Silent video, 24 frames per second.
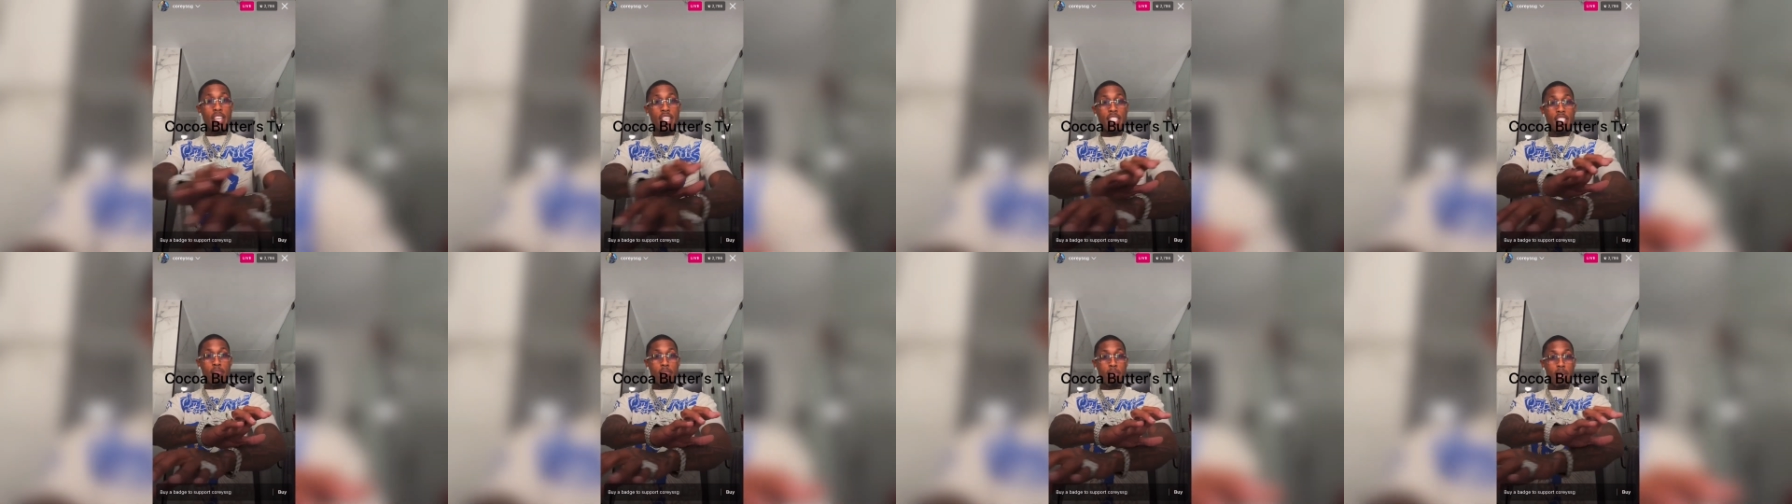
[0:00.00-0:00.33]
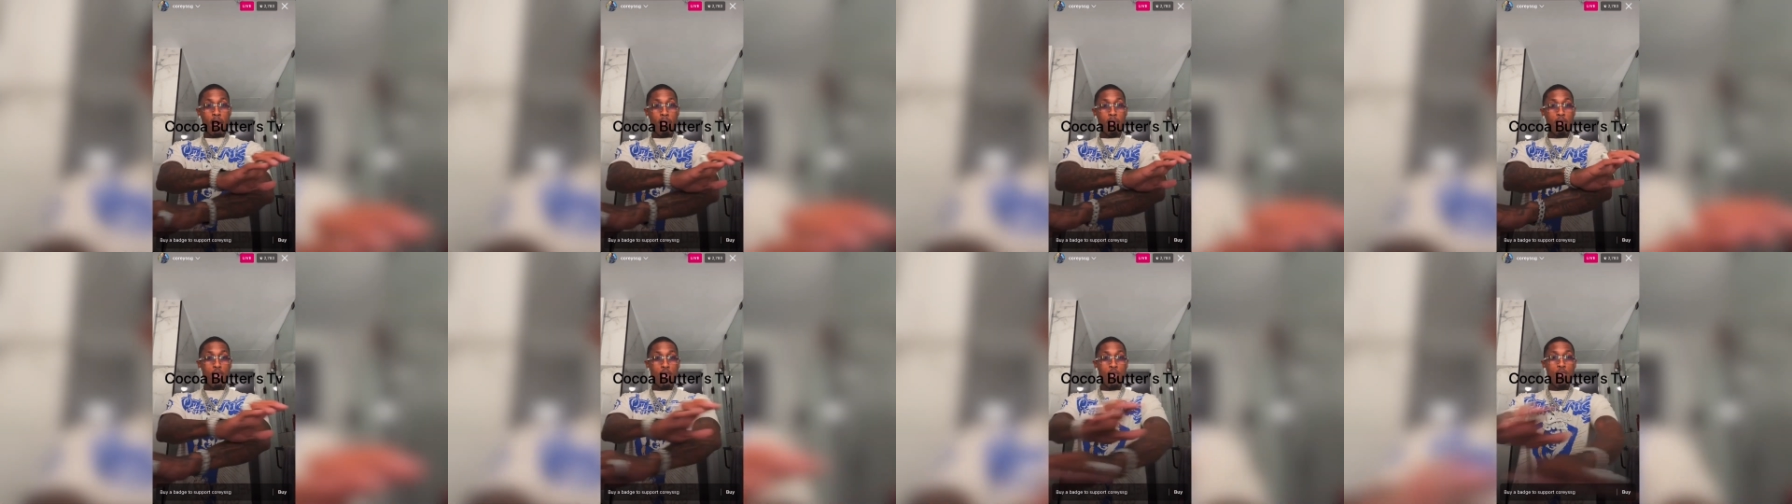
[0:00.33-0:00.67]
but I'm
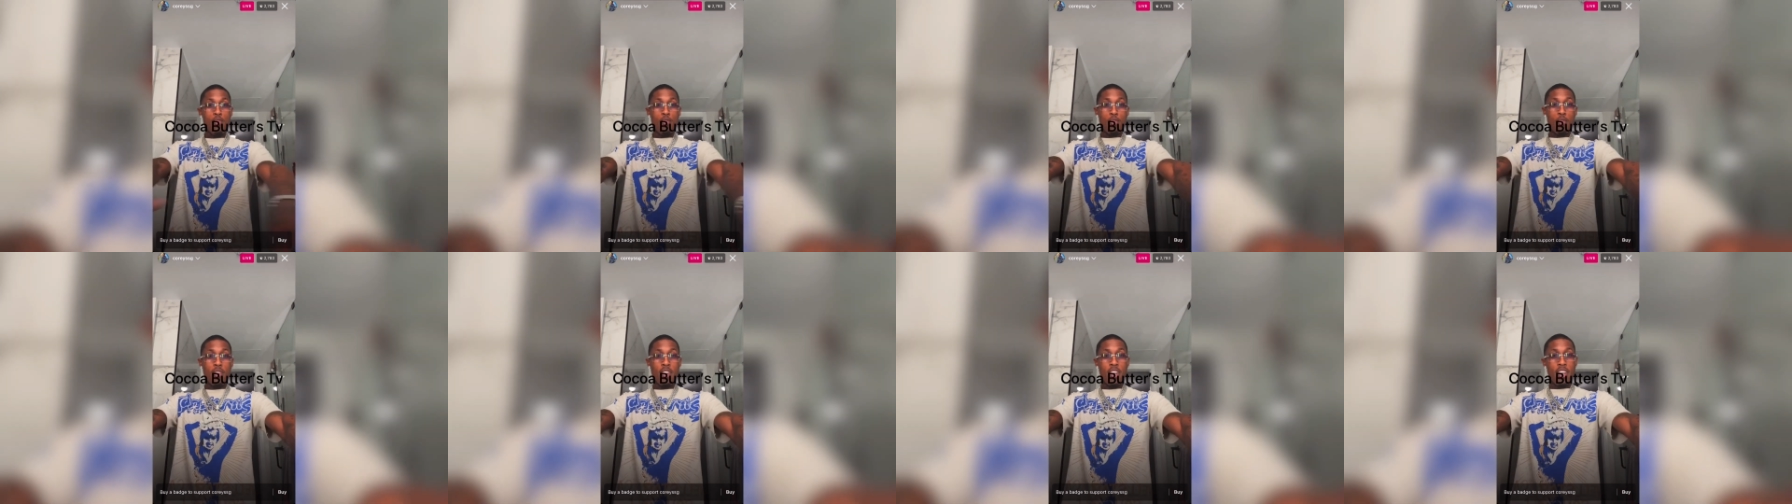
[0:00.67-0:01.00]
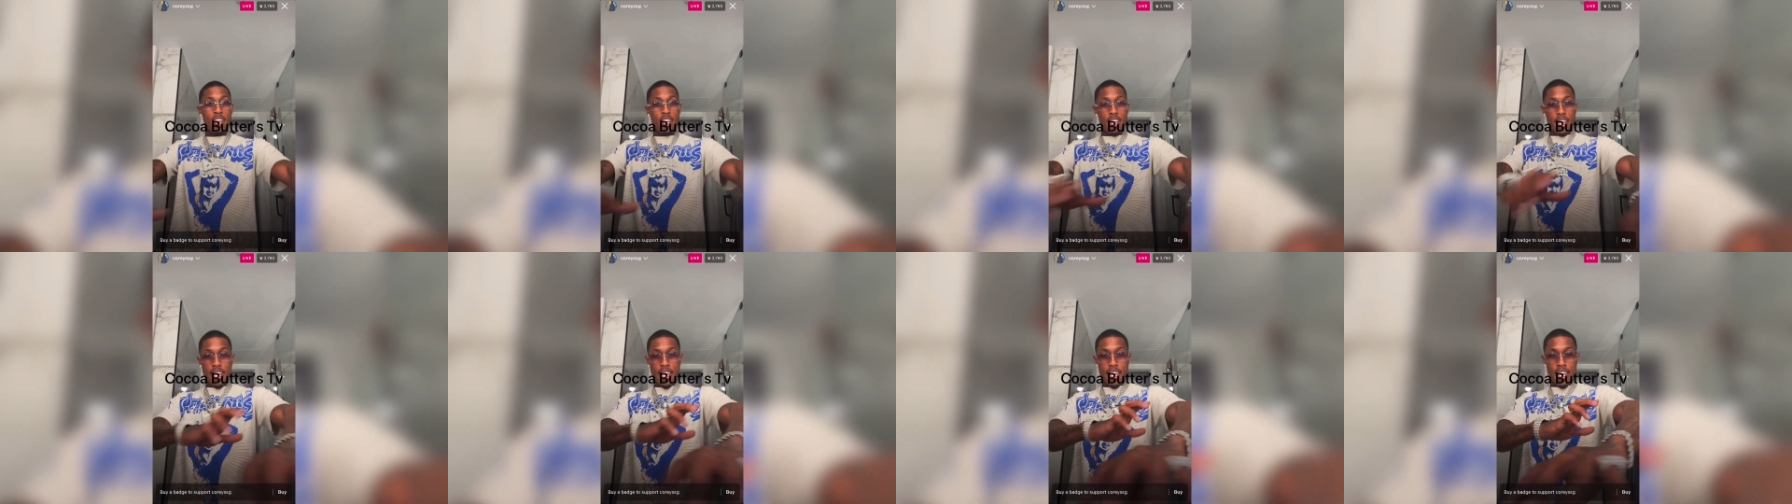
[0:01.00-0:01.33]
cool.
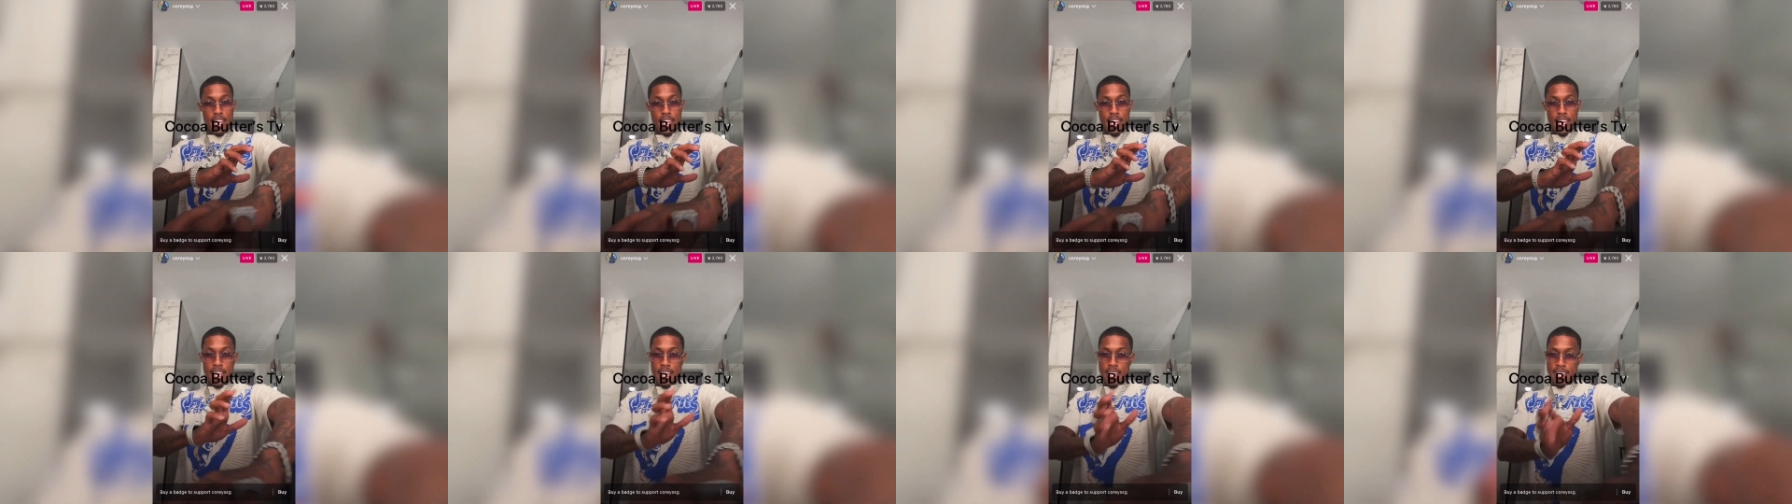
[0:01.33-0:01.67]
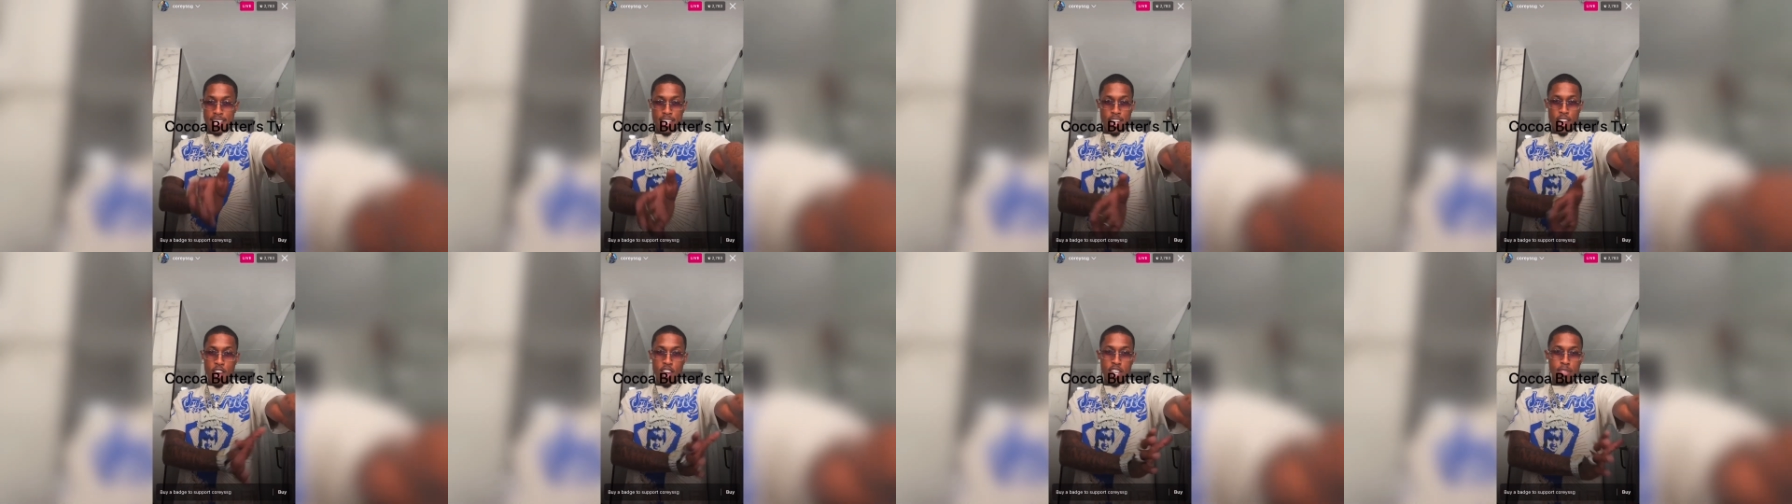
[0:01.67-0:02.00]
As long
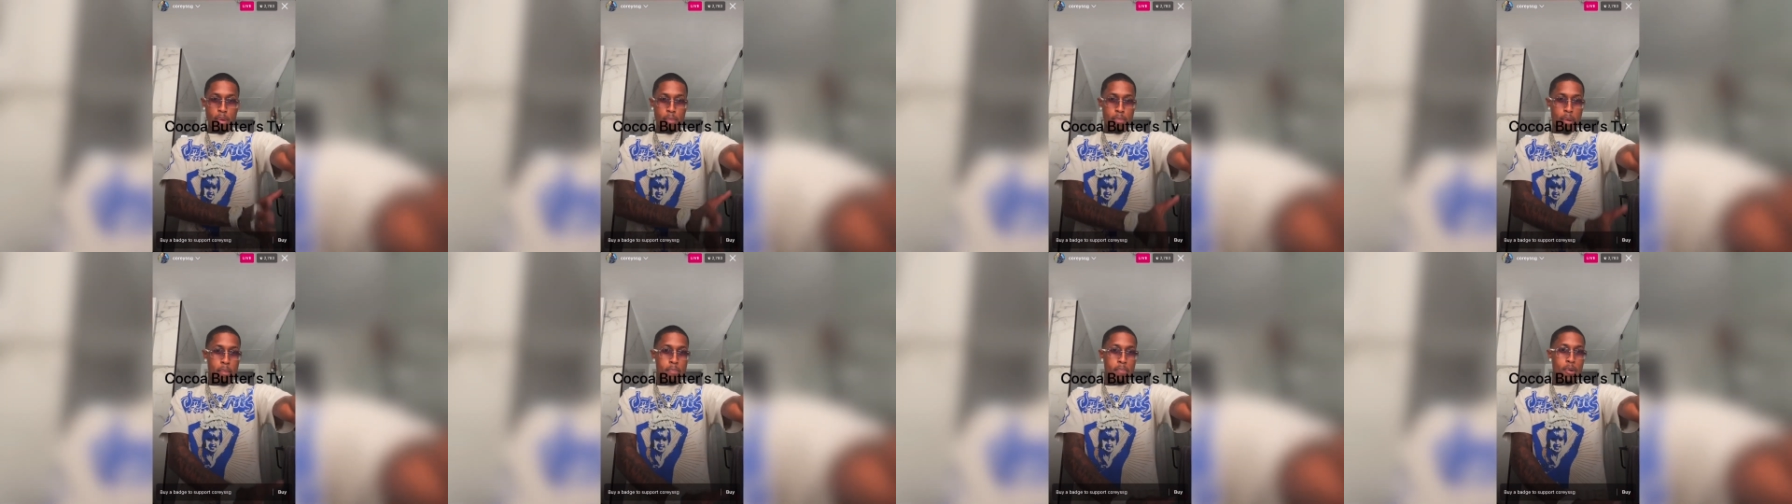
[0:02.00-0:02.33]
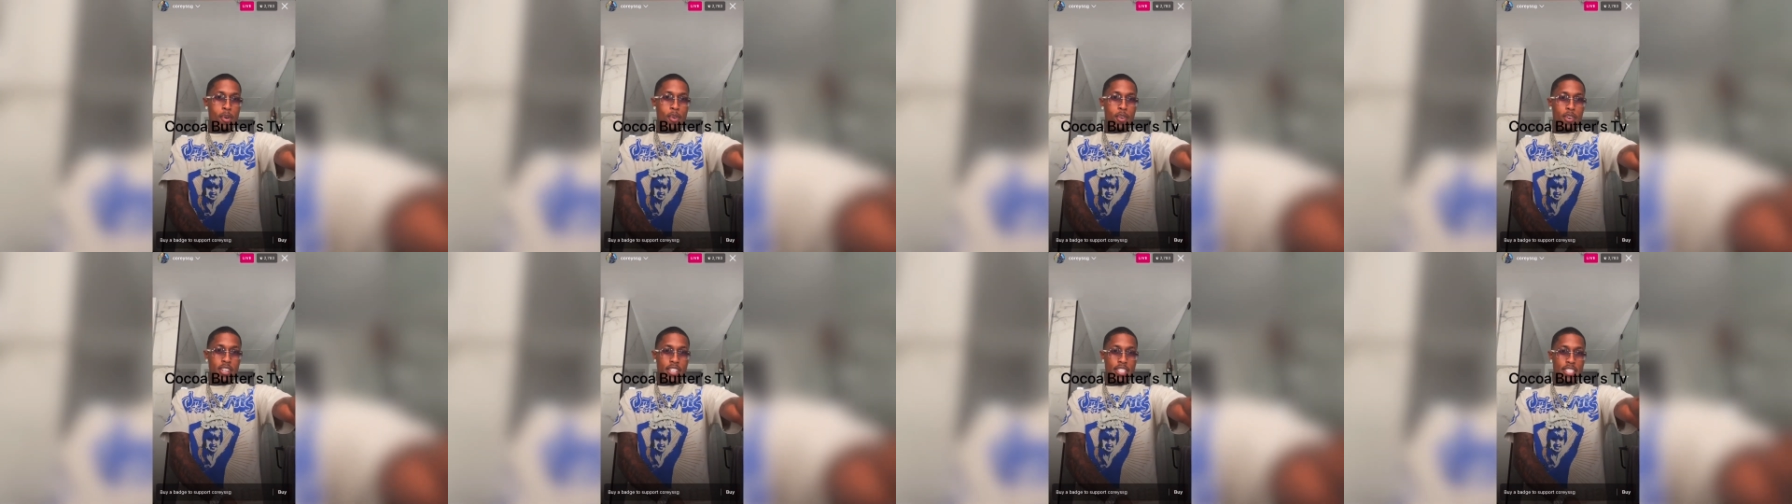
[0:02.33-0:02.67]
as I'm my
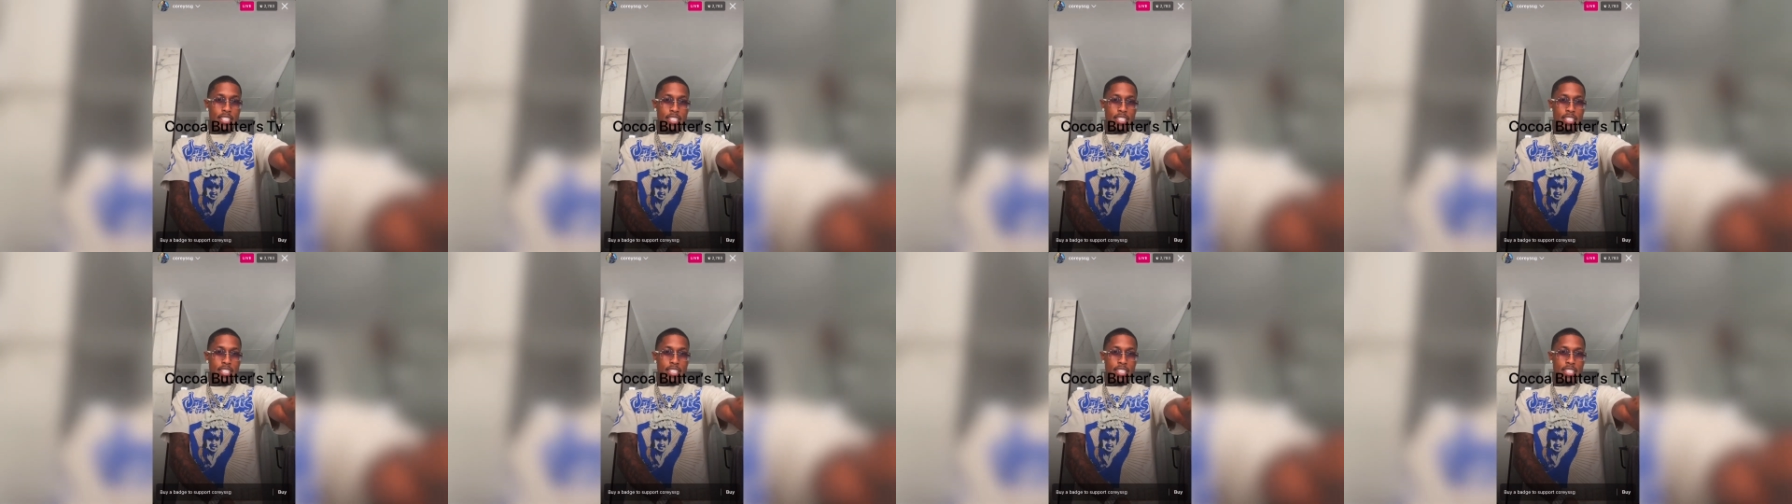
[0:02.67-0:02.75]
boys.